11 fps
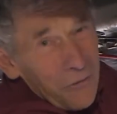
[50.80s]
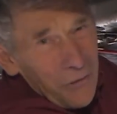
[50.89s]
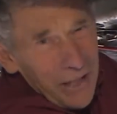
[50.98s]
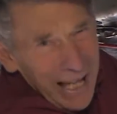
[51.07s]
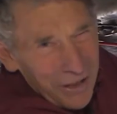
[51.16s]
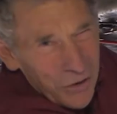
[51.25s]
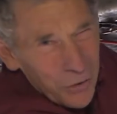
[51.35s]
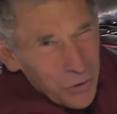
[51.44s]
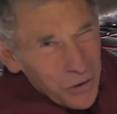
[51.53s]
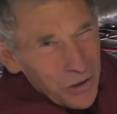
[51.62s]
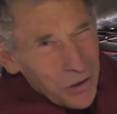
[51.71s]
of the
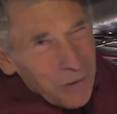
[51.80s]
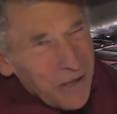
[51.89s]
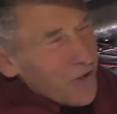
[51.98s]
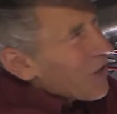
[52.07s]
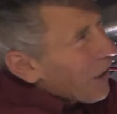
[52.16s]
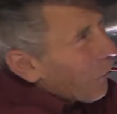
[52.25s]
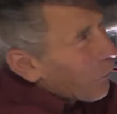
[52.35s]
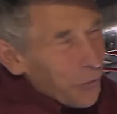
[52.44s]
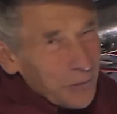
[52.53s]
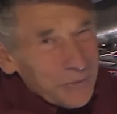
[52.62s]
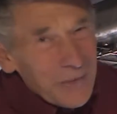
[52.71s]
axle tube
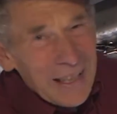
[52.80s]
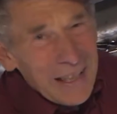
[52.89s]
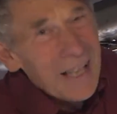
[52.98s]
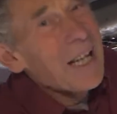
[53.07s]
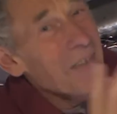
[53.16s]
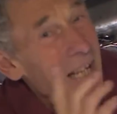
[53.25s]
itself. And